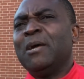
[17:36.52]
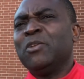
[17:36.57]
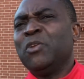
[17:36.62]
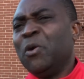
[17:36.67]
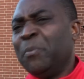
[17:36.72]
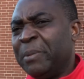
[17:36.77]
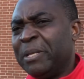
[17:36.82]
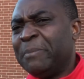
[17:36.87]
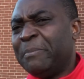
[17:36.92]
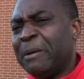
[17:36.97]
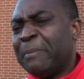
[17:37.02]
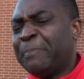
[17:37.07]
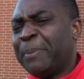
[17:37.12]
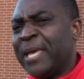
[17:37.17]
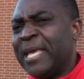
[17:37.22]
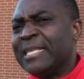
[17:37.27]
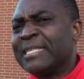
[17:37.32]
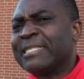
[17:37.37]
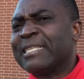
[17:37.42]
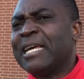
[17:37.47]
Norman
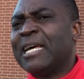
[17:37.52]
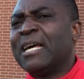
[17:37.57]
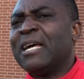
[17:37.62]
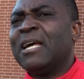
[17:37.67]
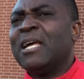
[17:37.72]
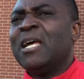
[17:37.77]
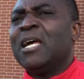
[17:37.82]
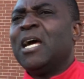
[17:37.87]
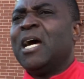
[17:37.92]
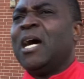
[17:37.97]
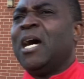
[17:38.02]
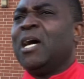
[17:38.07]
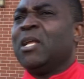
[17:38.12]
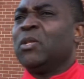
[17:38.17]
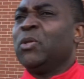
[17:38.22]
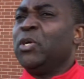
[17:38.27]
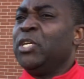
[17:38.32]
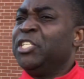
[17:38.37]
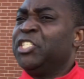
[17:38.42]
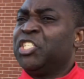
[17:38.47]
Mapeza,
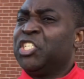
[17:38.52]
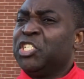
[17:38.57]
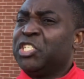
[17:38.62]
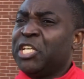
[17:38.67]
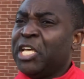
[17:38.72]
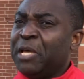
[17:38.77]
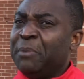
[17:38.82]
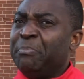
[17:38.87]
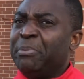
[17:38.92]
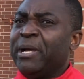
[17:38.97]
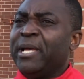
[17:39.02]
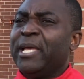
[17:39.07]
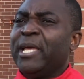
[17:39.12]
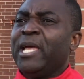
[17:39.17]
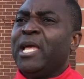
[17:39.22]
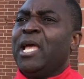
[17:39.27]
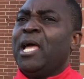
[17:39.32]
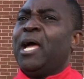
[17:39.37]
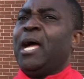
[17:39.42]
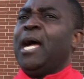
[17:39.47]
Lloyd Chitebwe,